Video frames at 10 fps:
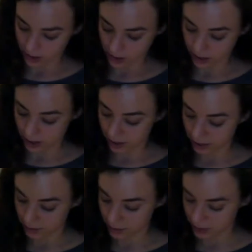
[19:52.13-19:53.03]

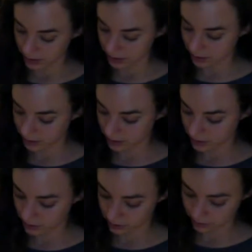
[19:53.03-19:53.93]
I'm highlighting that
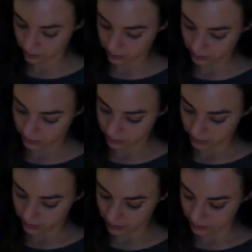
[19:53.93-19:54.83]
too.
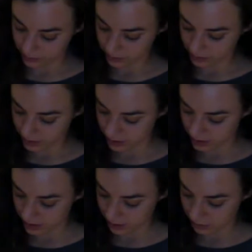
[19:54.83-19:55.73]
That
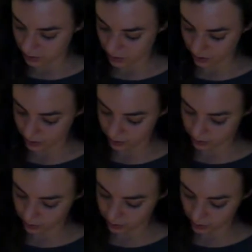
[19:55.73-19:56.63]
seems critical,
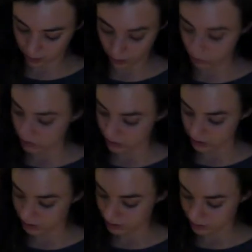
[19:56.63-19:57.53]
that whole
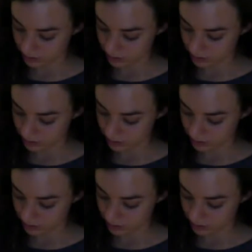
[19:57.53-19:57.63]
sentence.